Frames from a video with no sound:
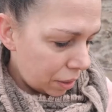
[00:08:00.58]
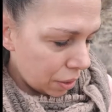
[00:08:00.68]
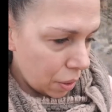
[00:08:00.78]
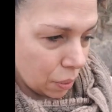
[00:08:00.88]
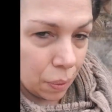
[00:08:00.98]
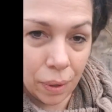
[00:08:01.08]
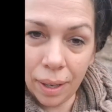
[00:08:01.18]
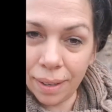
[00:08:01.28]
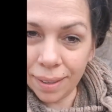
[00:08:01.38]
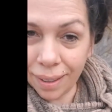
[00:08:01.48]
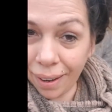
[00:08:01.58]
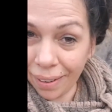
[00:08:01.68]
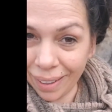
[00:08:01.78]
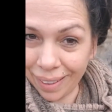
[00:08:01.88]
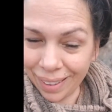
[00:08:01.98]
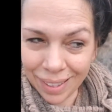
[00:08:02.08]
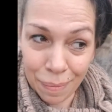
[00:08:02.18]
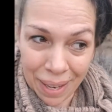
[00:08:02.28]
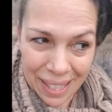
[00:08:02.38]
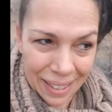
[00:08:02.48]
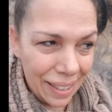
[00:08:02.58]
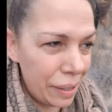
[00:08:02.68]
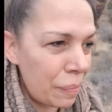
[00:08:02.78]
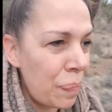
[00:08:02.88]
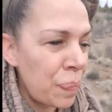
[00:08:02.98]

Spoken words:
your own garden. It's amazing.